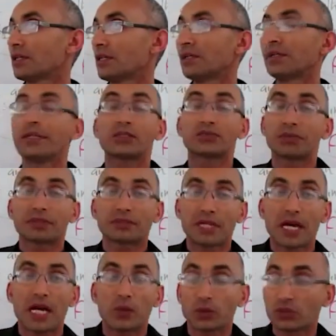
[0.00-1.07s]

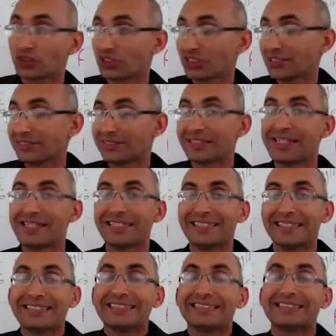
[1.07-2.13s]
literature which is
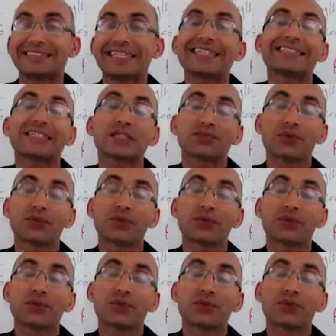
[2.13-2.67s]
intended